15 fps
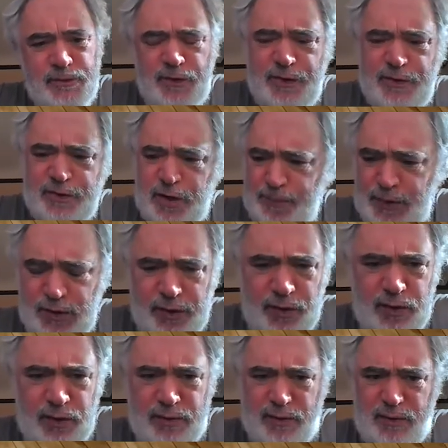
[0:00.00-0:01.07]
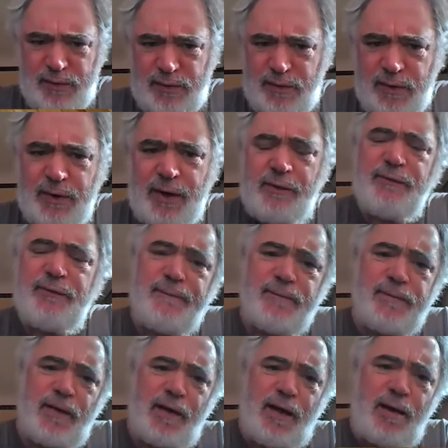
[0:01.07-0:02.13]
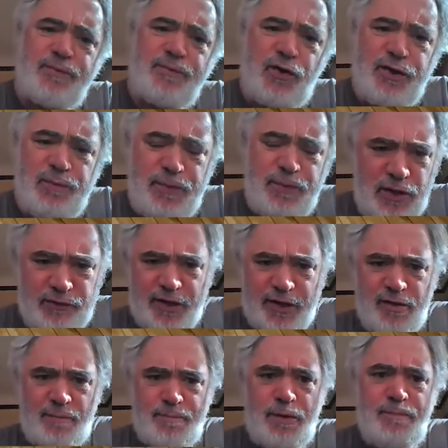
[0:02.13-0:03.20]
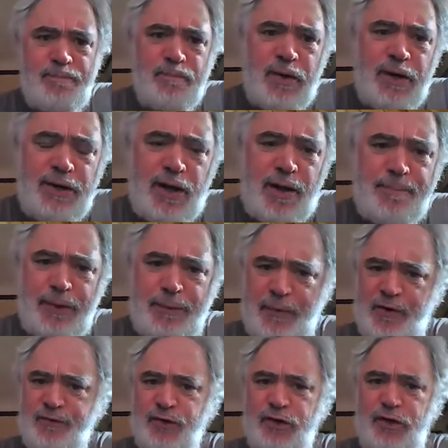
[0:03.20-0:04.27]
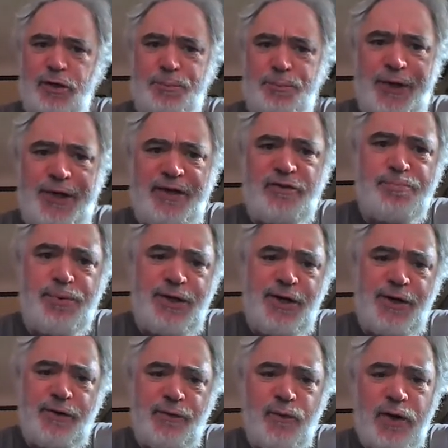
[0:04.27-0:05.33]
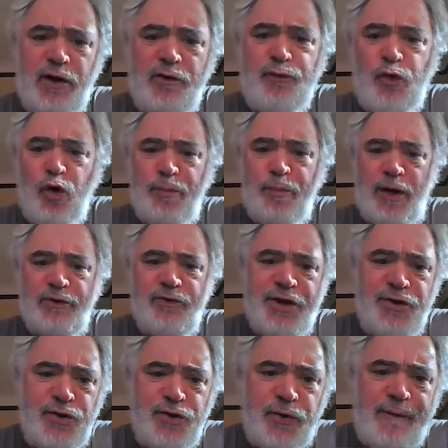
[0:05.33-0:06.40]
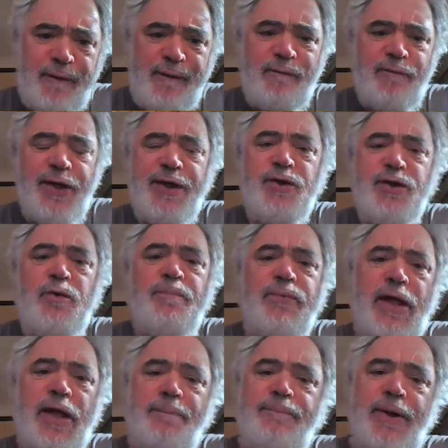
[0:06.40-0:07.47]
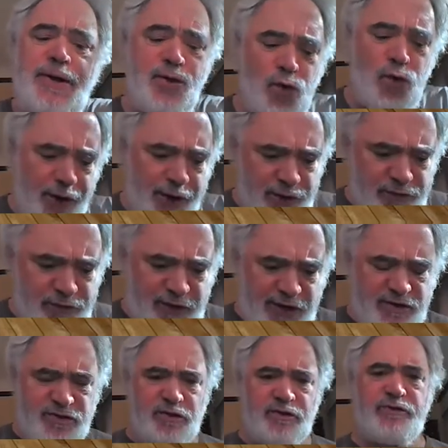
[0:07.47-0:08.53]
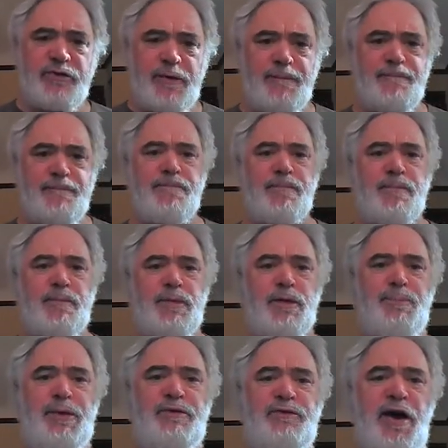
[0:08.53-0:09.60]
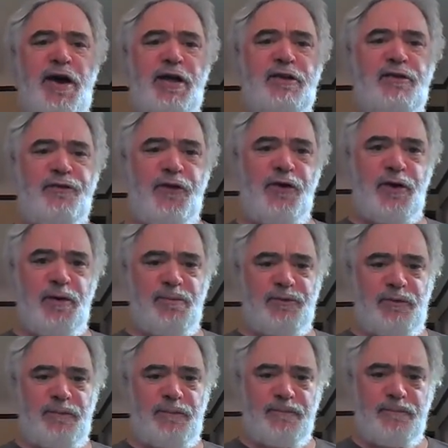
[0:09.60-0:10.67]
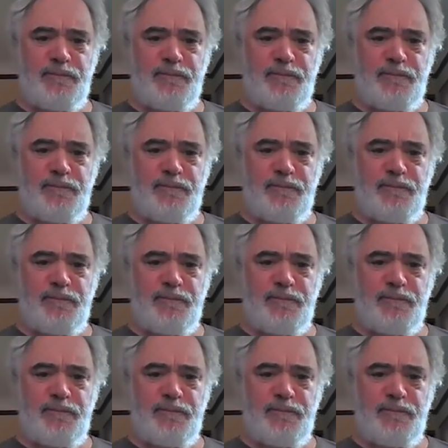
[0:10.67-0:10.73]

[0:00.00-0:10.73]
so this is going to be a little okay i'm sorry these slides not be, might not be perfectly placed but here what are forebears they knew they knew that many organizations besides firms